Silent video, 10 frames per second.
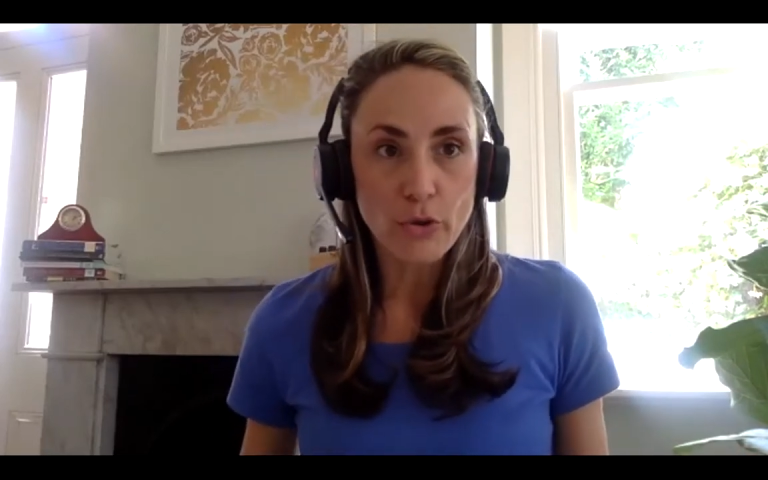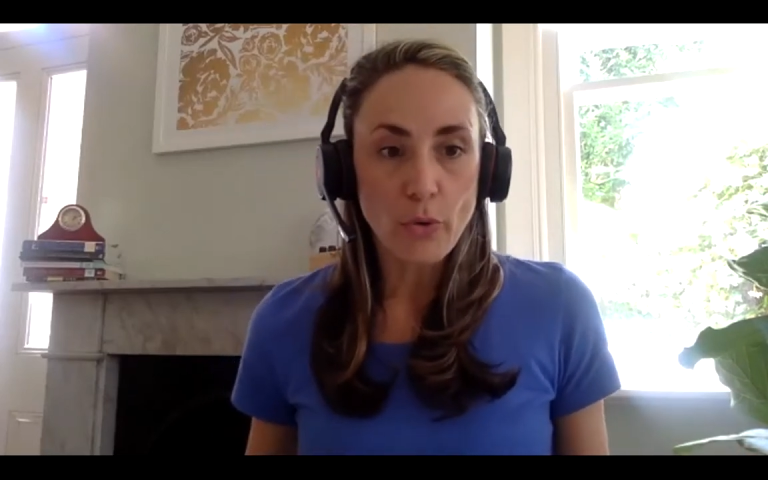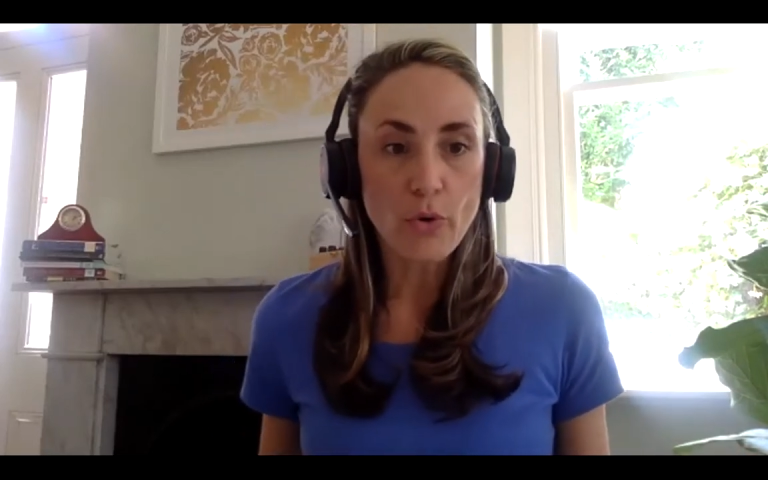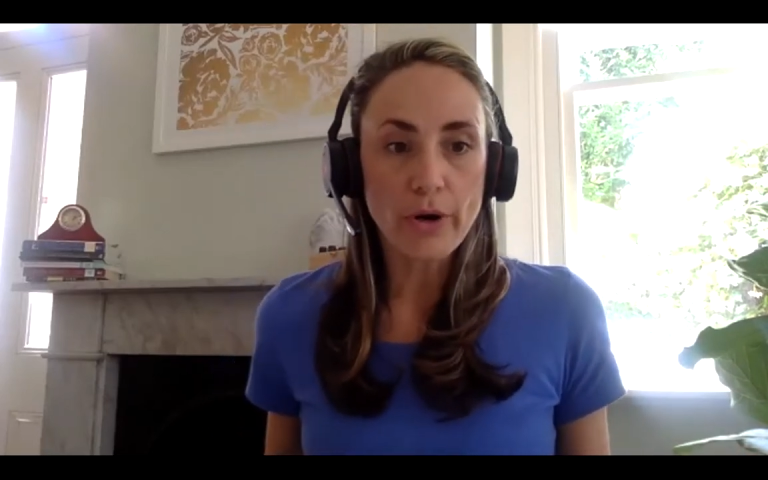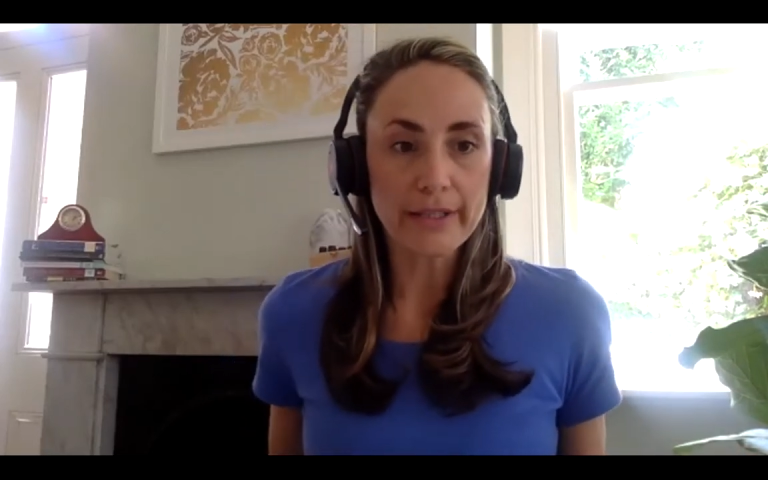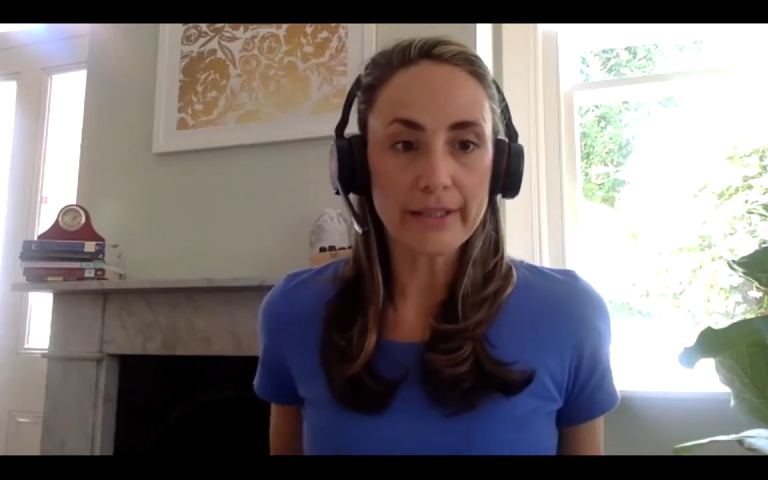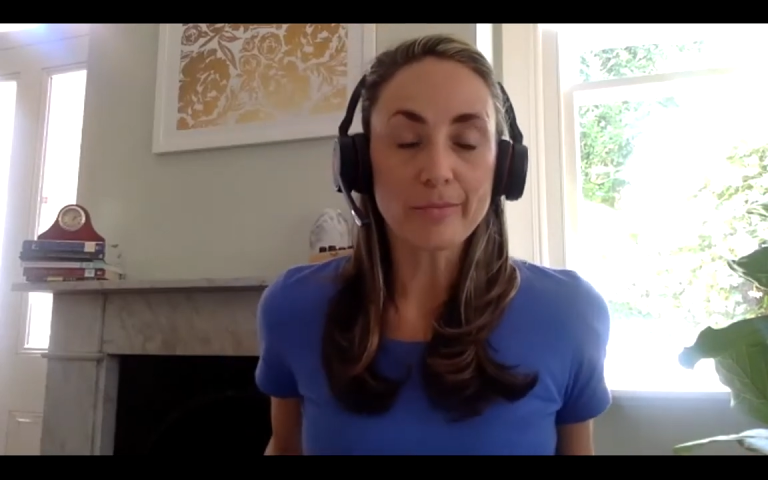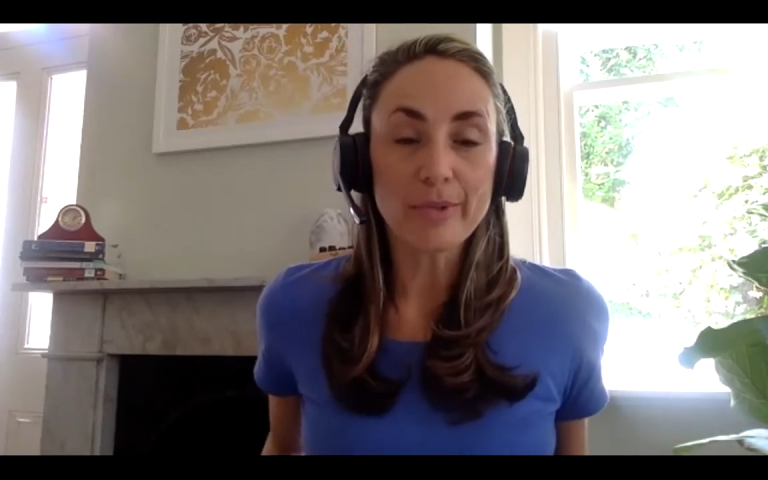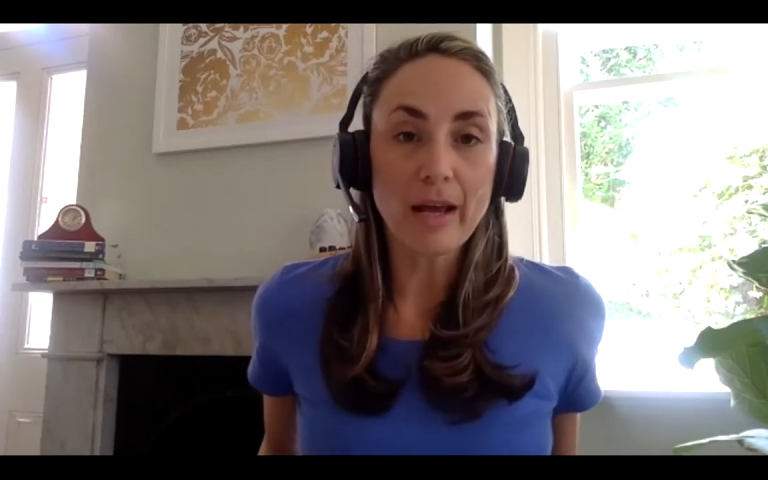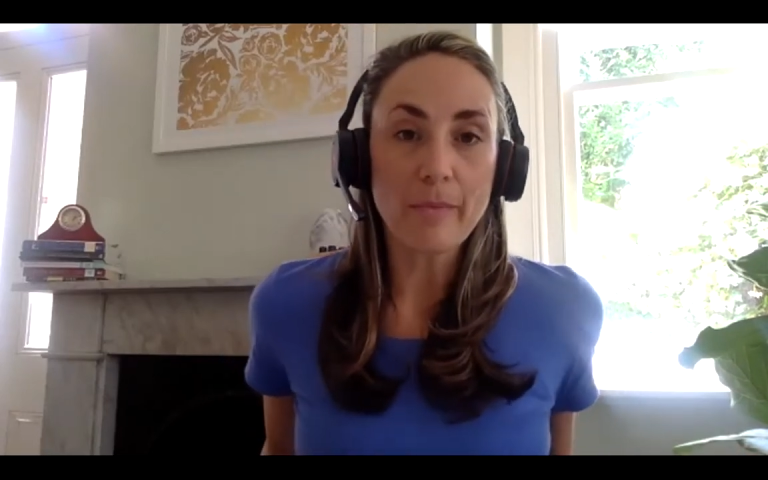talk a
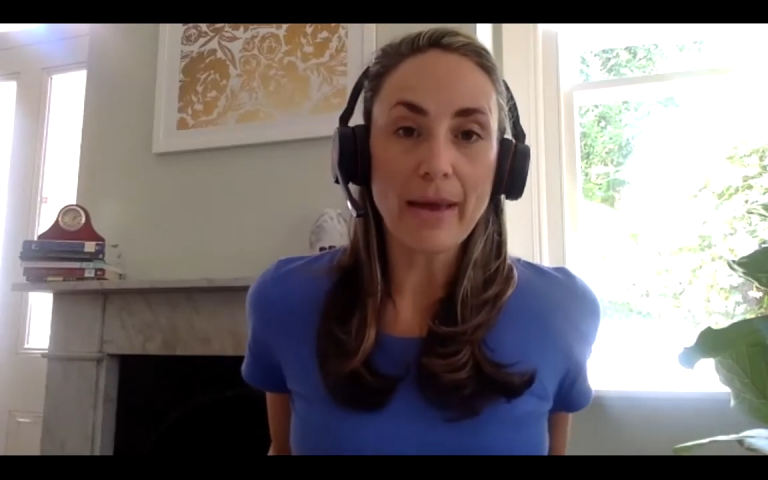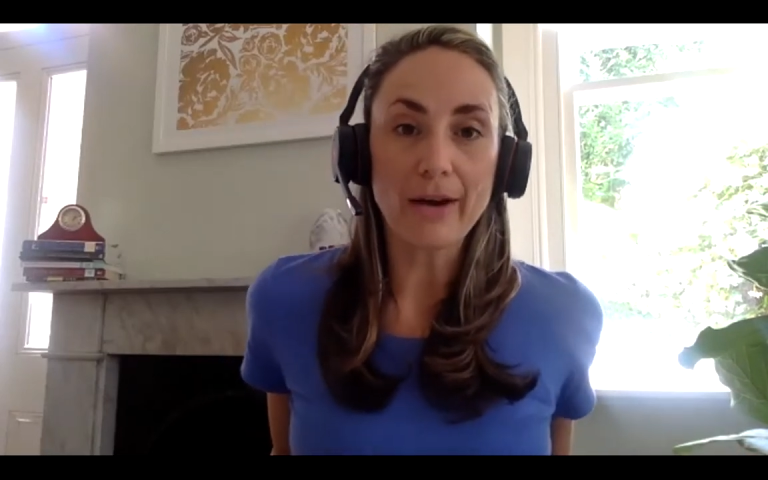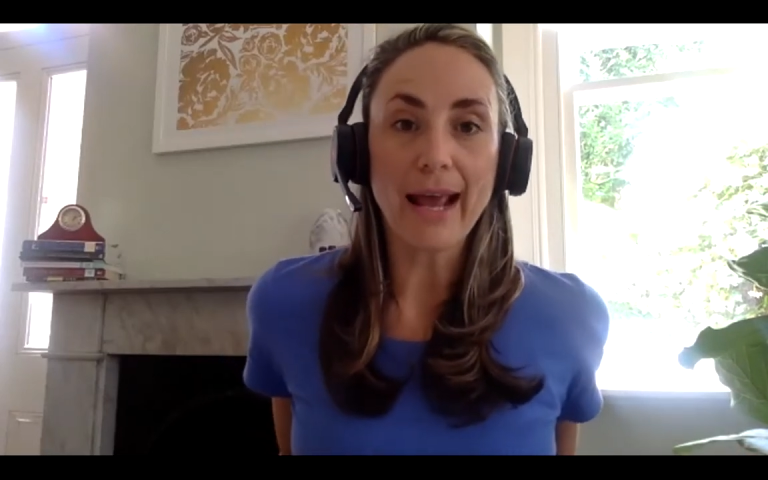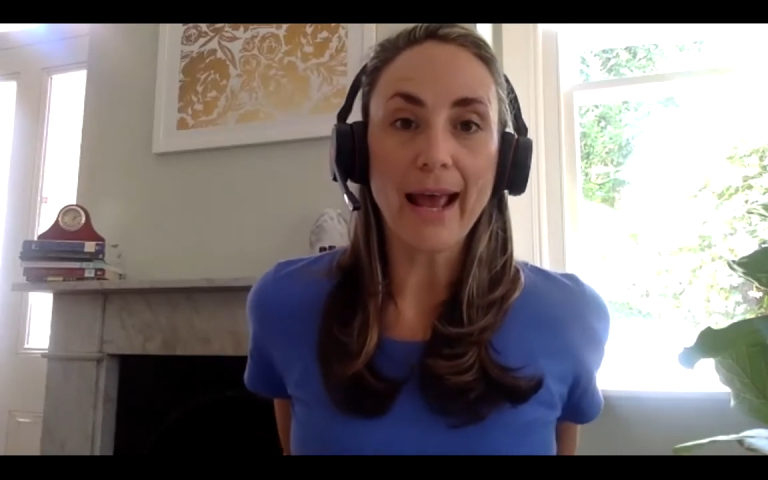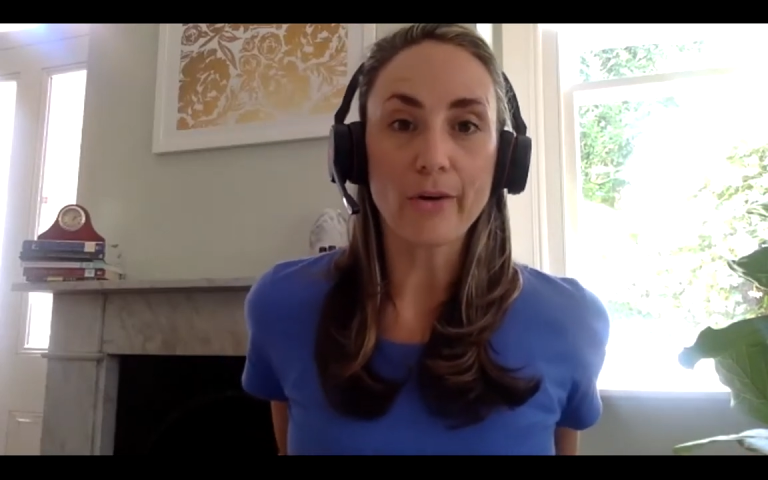little bit about